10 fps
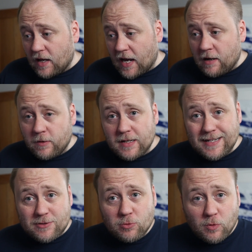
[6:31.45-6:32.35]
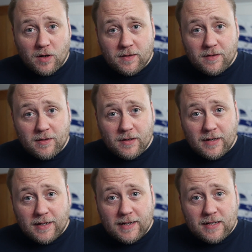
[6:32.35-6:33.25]
our little one
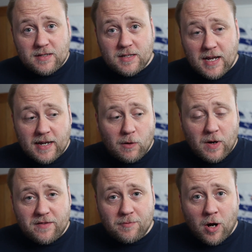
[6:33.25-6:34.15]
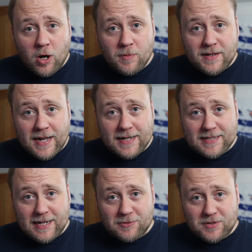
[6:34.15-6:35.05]
is staying away from home at
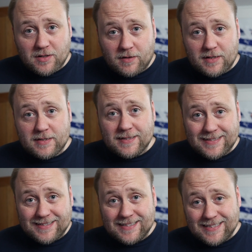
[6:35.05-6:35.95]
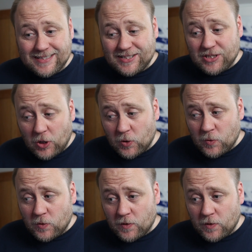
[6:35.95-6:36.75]
Nanny's house tonight. So